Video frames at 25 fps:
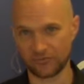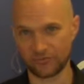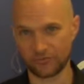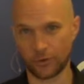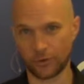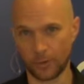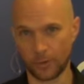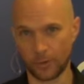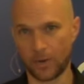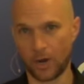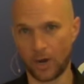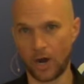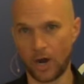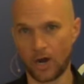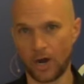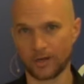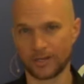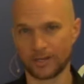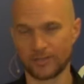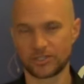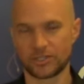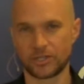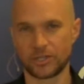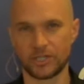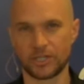for a part,
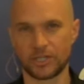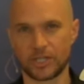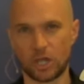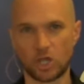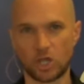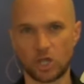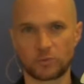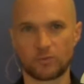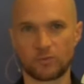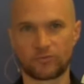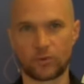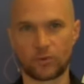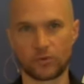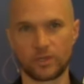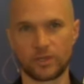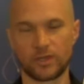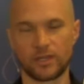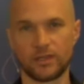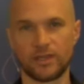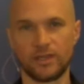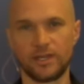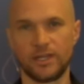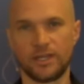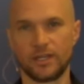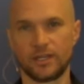and so he goes before the
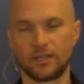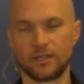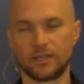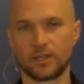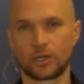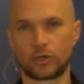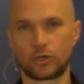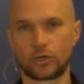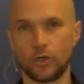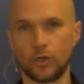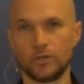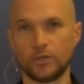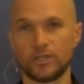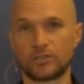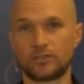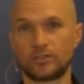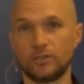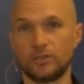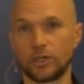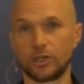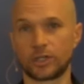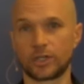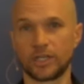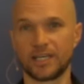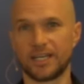crew that's
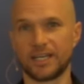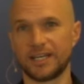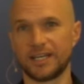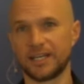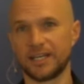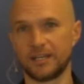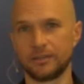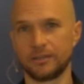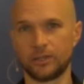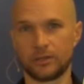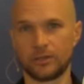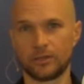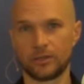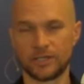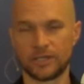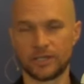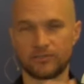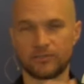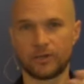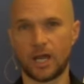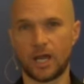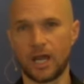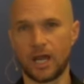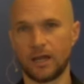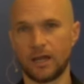looking at him, you know, the
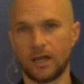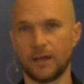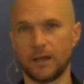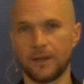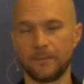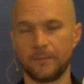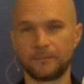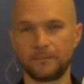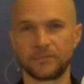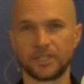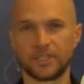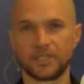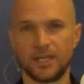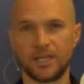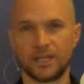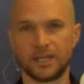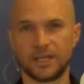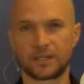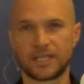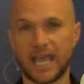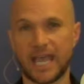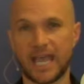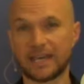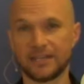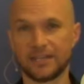different
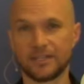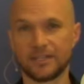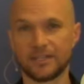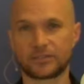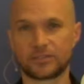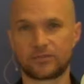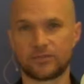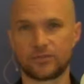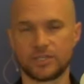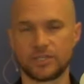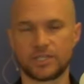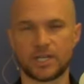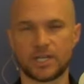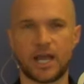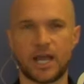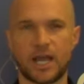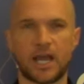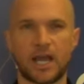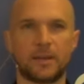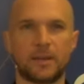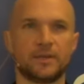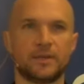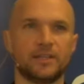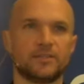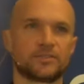candidates for the
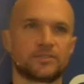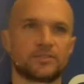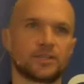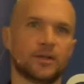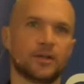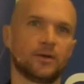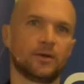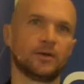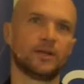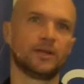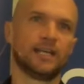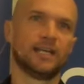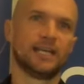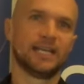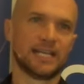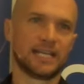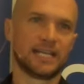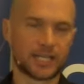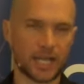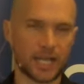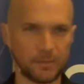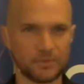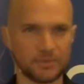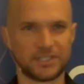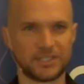job. And so he
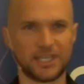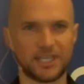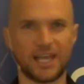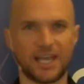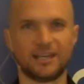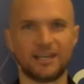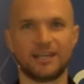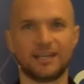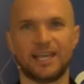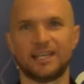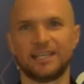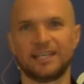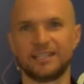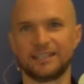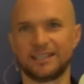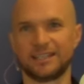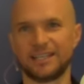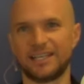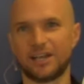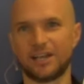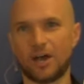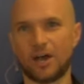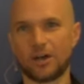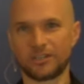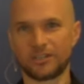comes in and he
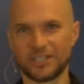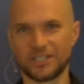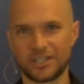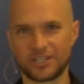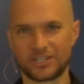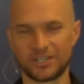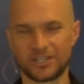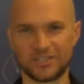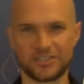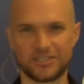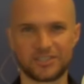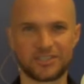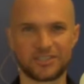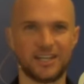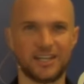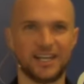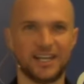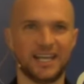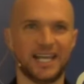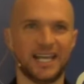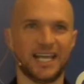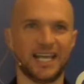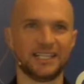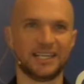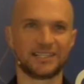auditions,
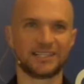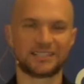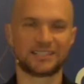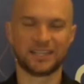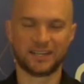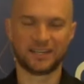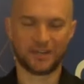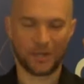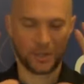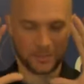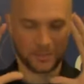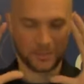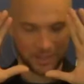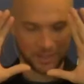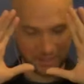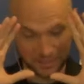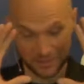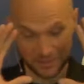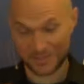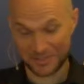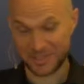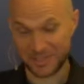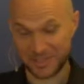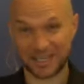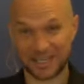and they said, oh my
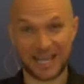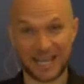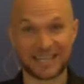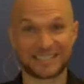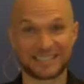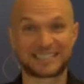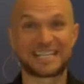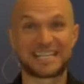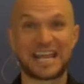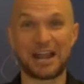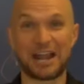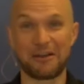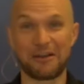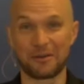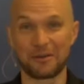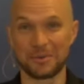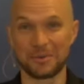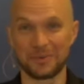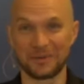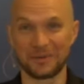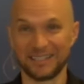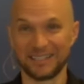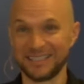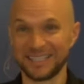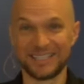goodness, that guy's
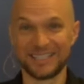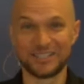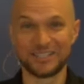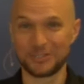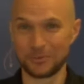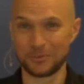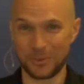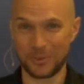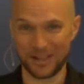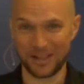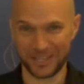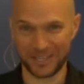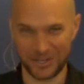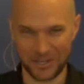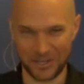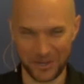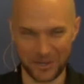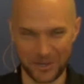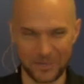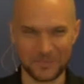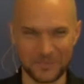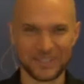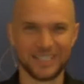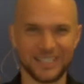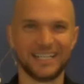terrible. He didn't do well at
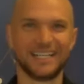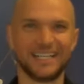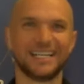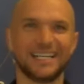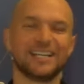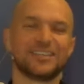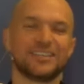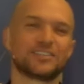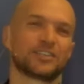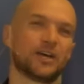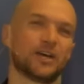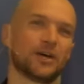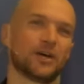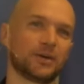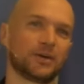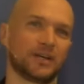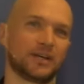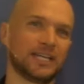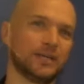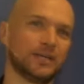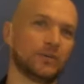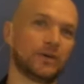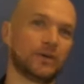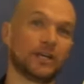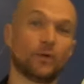all. And so
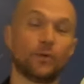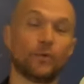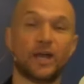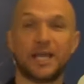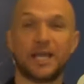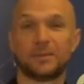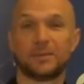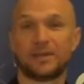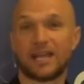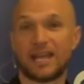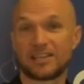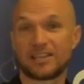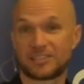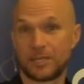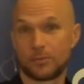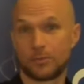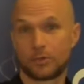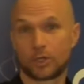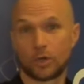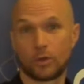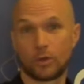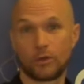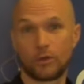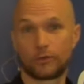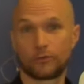he went away. But as they were
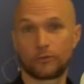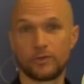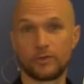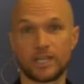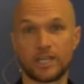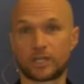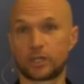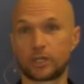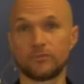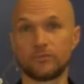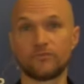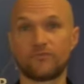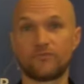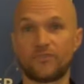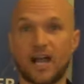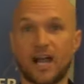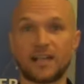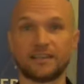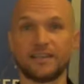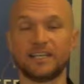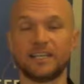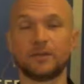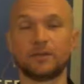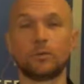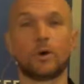going through, they couldn't
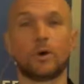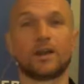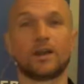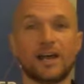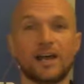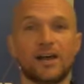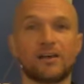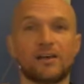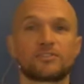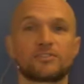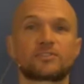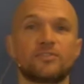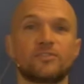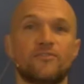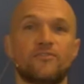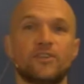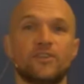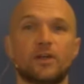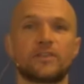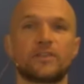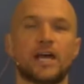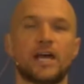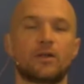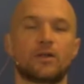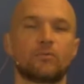find anyone else to
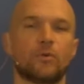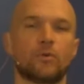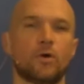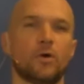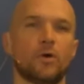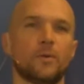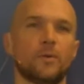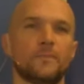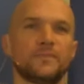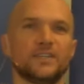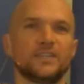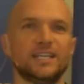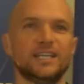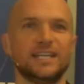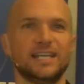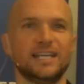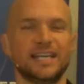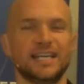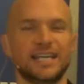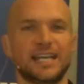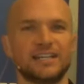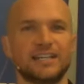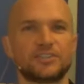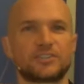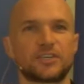fill that role.
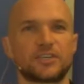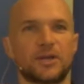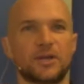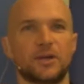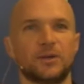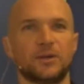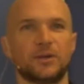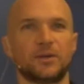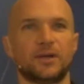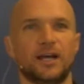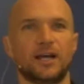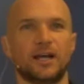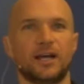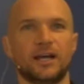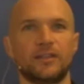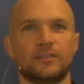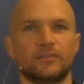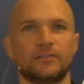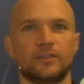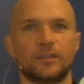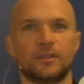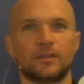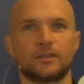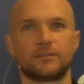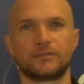And so
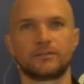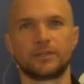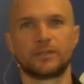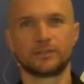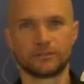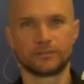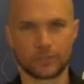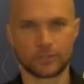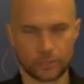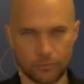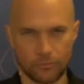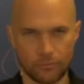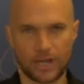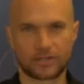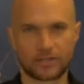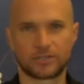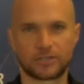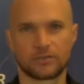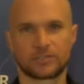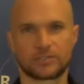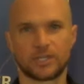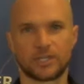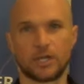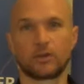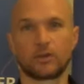the
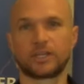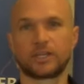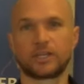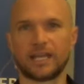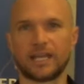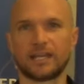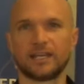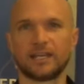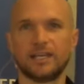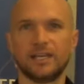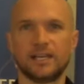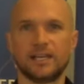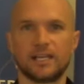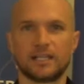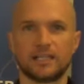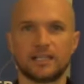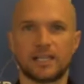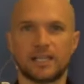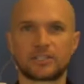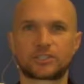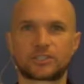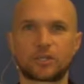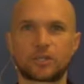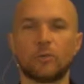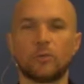director said, okay,
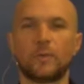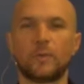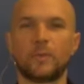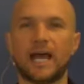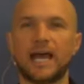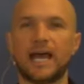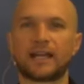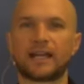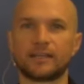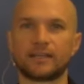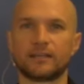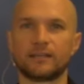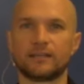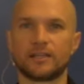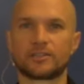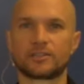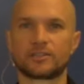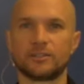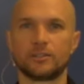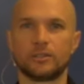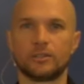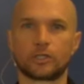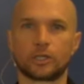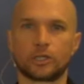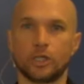let's go back and let's
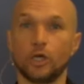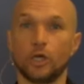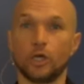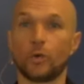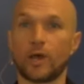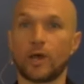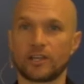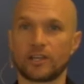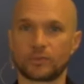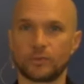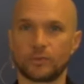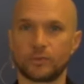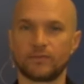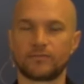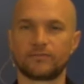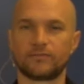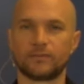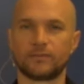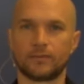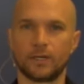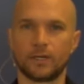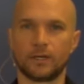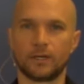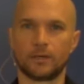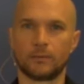look at who else we've
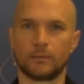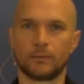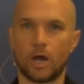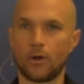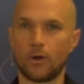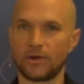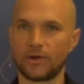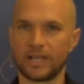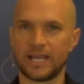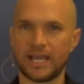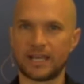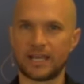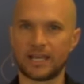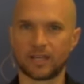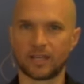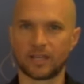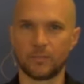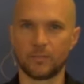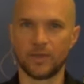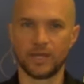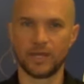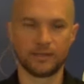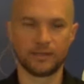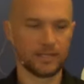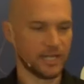already had
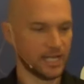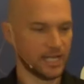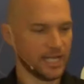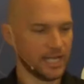come in.